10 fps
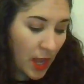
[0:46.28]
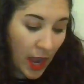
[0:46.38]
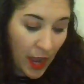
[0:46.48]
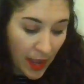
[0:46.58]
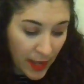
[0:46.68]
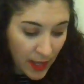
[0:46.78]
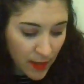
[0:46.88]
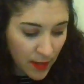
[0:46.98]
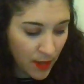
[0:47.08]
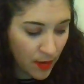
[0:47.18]

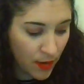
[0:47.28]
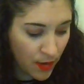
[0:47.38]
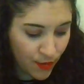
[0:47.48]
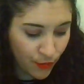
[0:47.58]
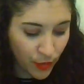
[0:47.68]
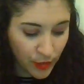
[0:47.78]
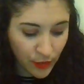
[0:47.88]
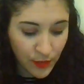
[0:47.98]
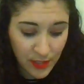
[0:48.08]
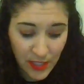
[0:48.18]
I
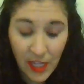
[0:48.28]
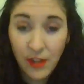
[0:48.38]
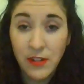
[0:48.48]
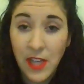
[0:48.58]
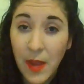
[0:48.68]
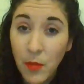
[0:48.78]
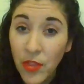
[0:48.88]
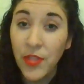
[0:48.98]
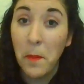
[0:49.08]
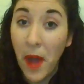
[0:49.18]
want you to take your time
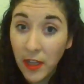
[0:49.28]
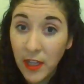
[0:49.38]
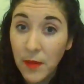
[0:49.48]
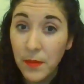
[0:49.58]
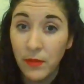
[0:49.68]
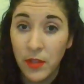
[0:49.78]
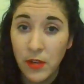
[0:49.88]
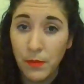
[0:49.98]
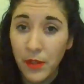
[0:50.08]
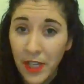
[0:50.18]
with the mock-up and
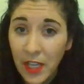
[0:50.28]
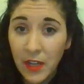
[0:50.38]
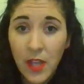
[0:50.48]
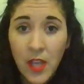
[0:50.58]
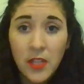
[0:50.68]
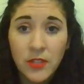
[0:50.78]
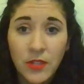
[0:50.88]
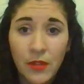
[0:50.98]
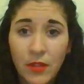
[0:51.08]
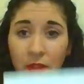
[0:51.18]
with your plan. So